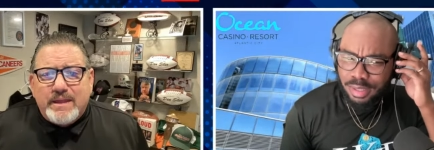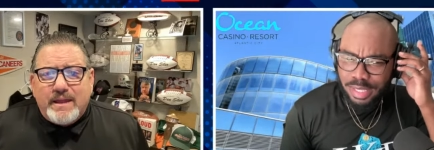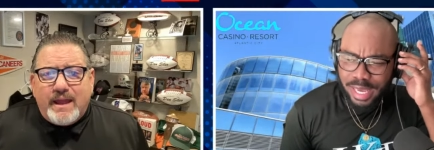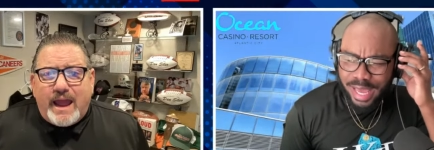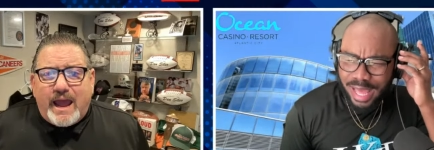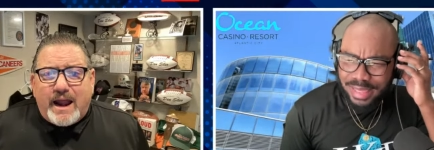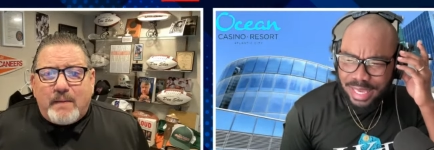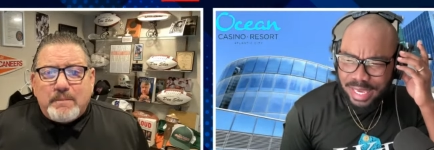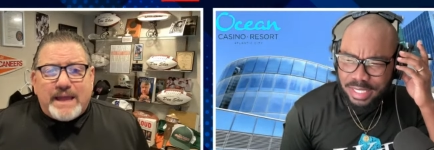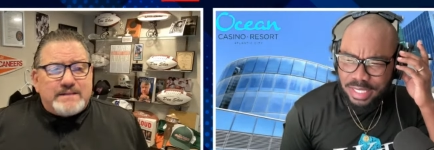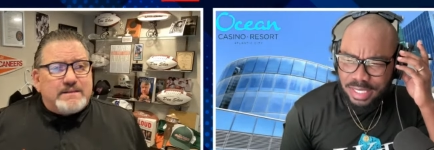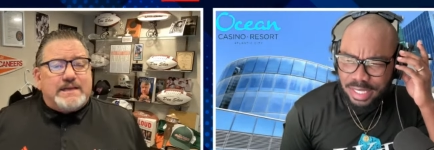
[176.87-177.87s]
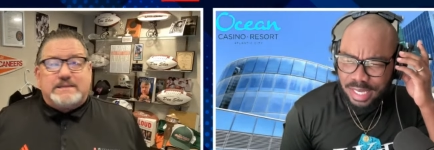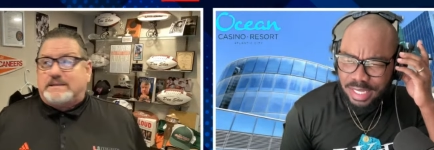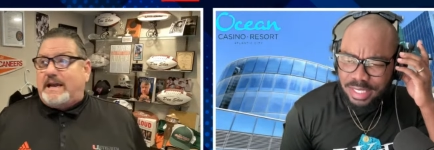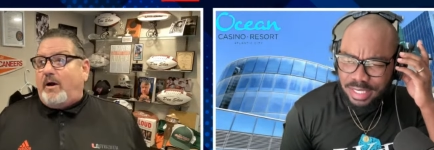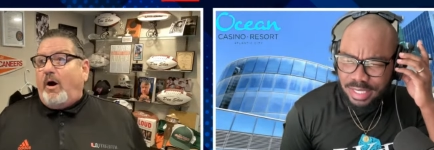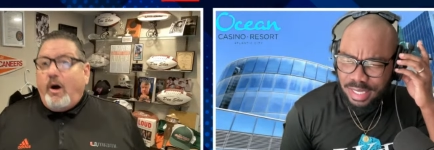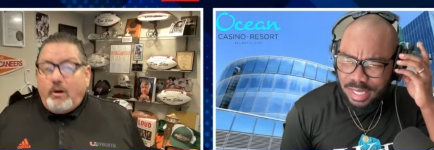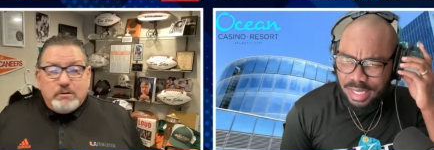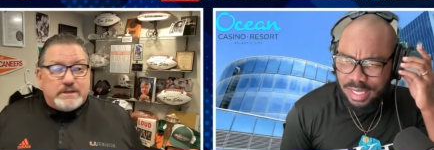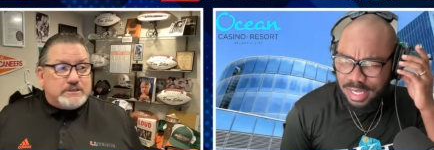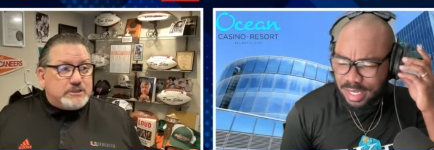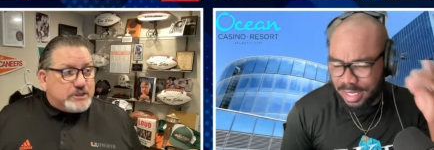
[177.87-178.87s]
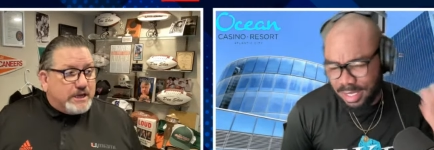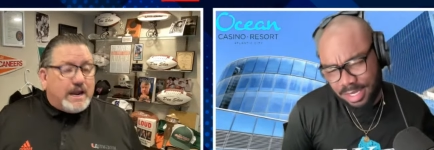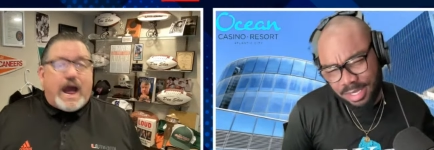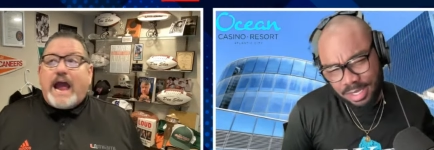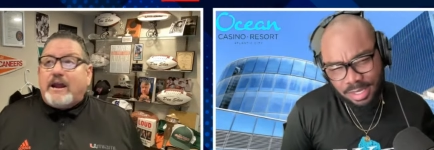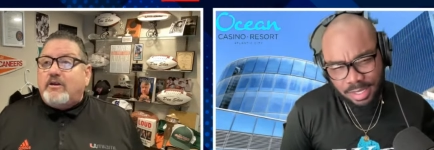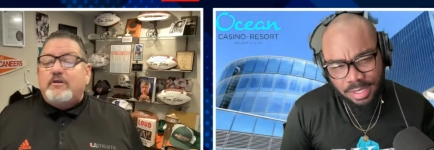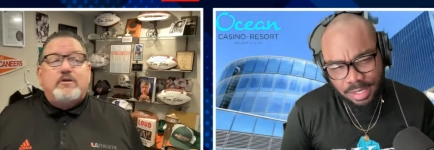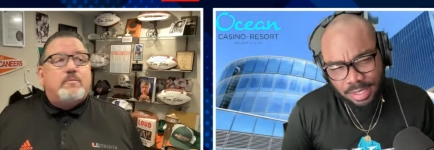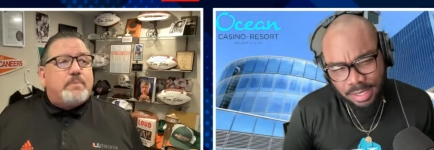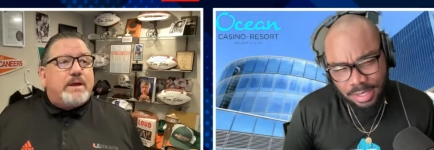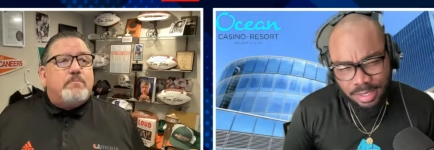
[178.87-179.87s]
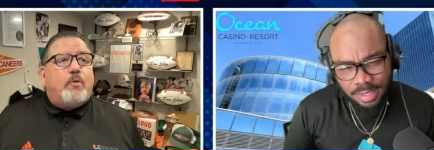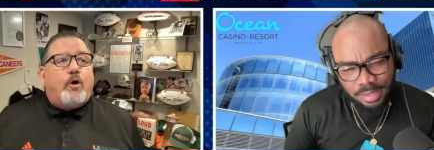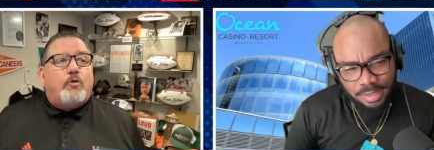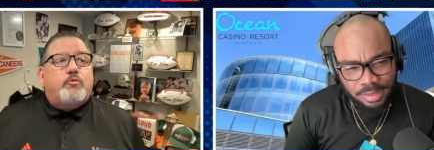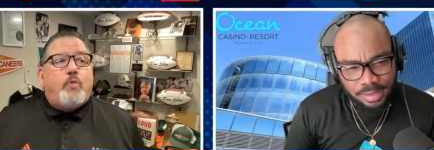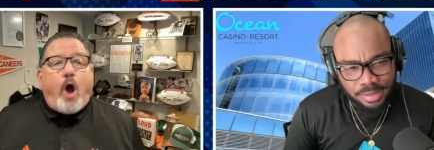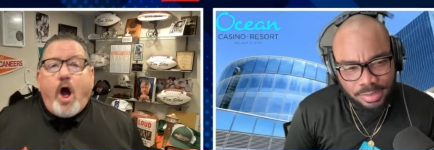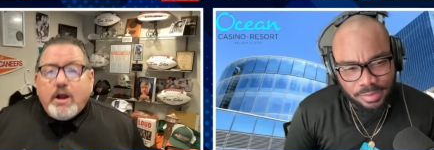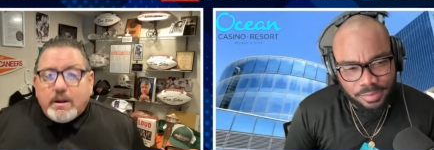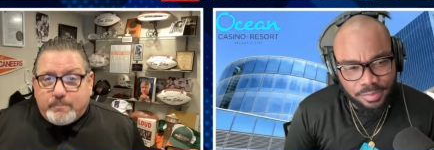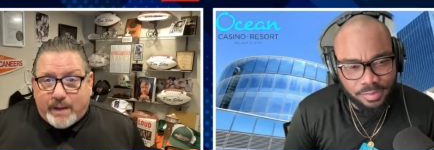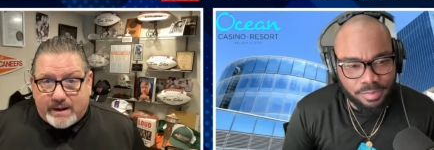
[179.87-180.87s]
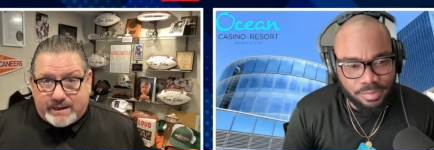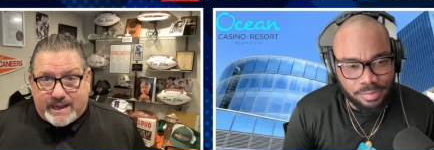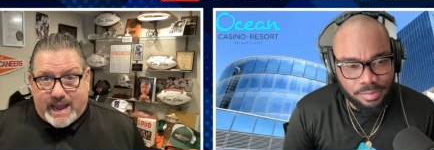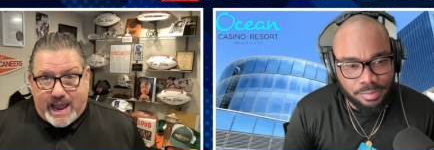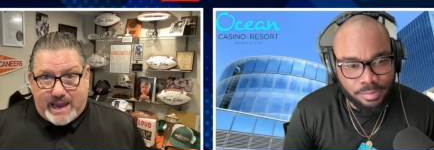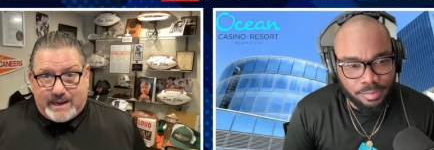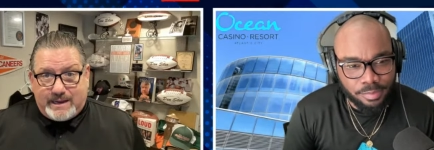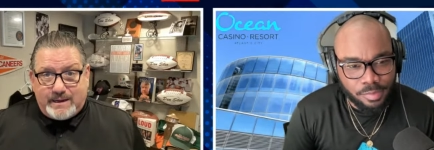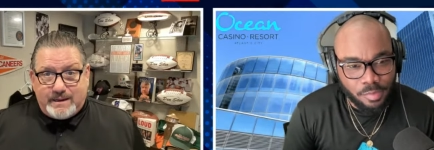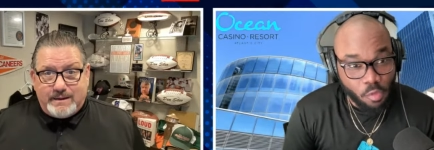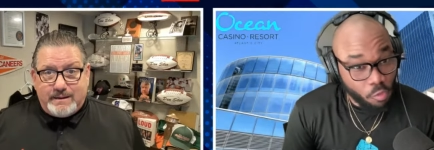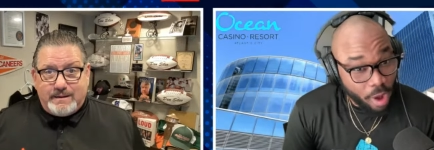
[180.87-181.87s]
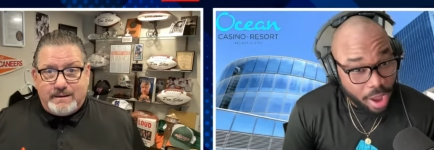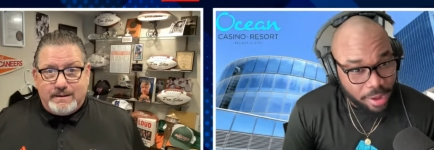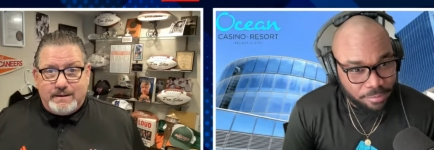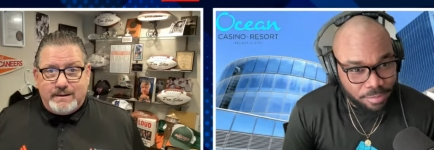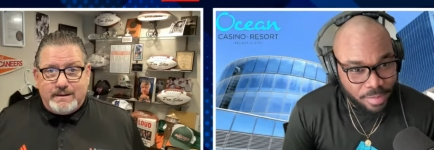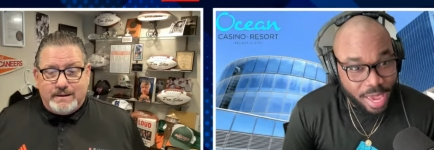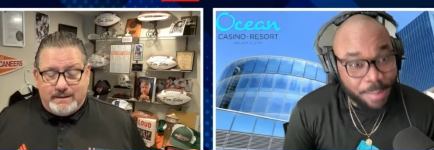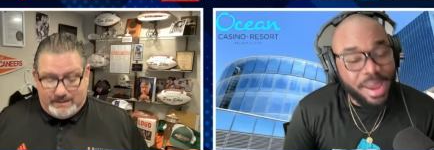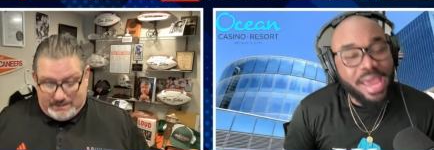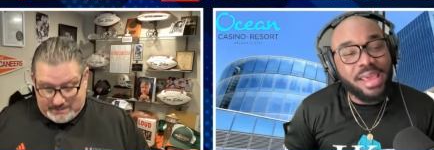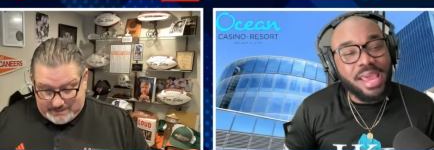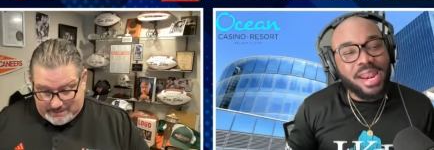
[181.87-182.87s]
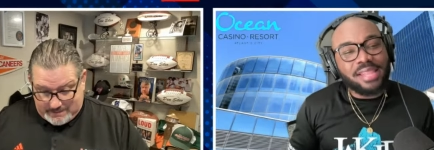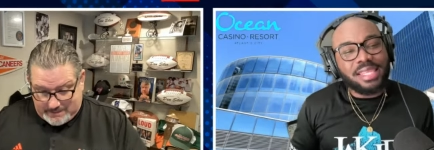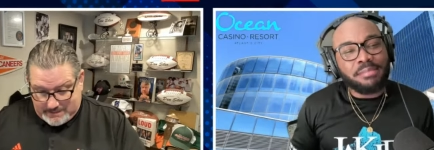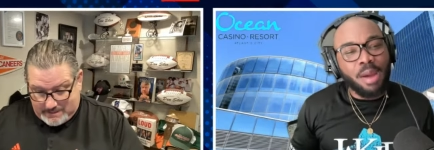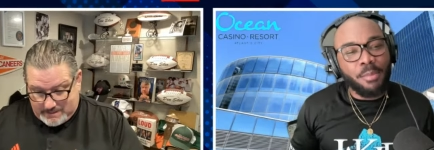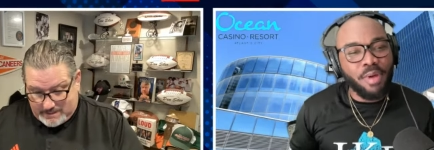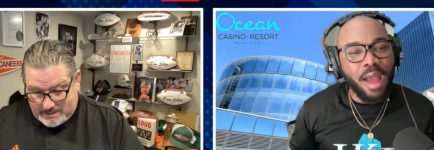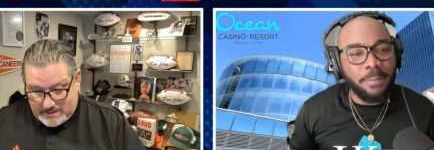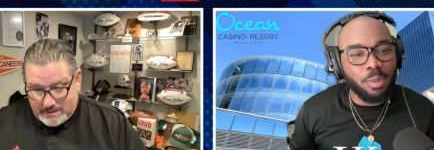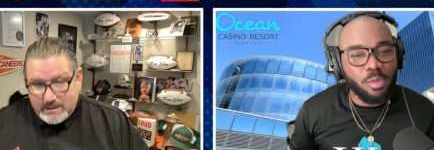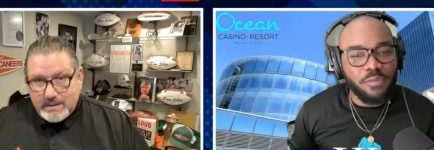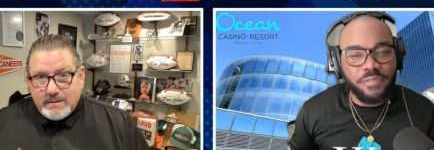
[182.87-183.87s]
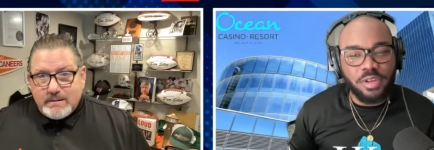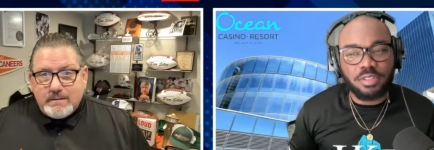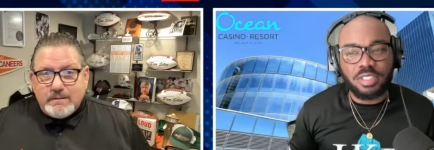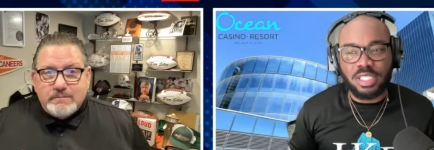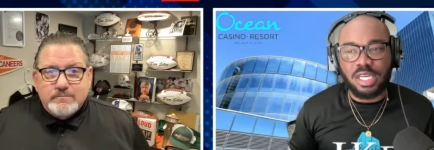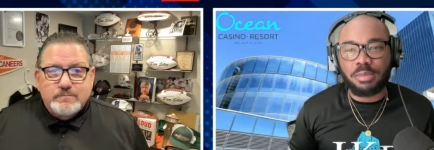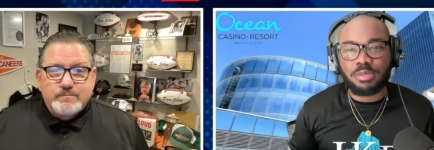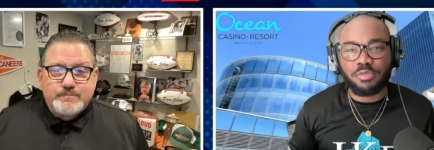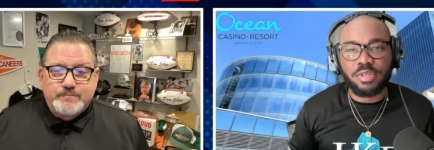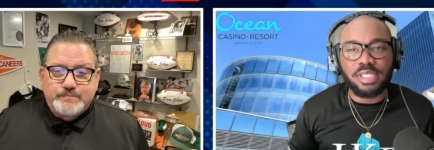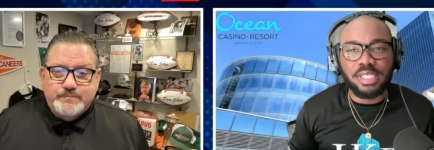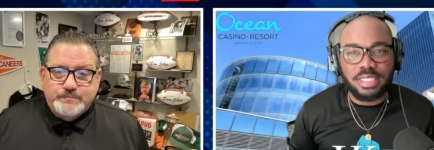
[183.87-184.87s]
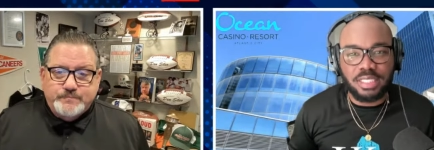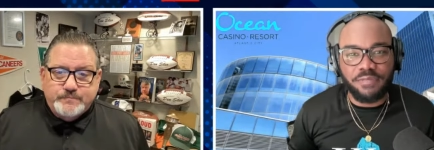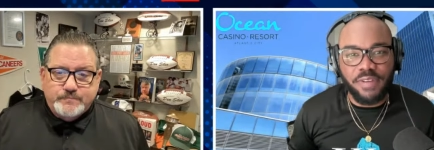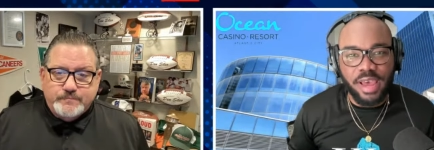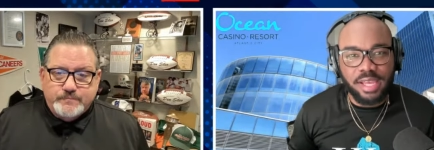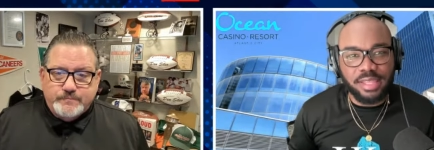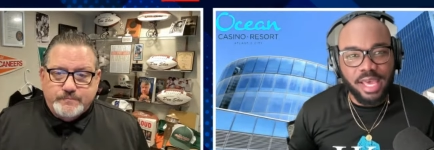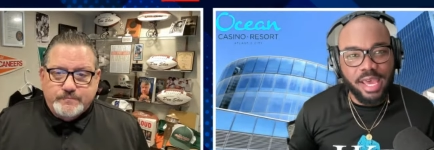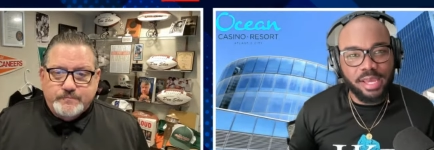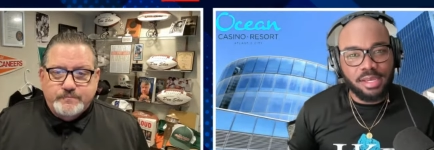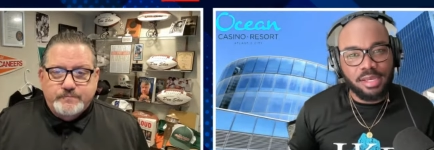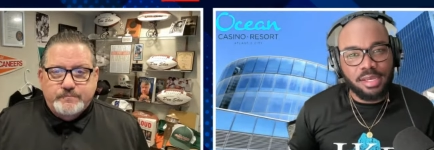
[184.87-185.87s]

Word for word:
Speaker 1: Yeah, I and I'm like
Speaker 2: this. Holy shit! I couldn't have been more wrong about a guy.
Speaker 1: Right, and, and, and I think my problem with Phil Sims really is the fact that,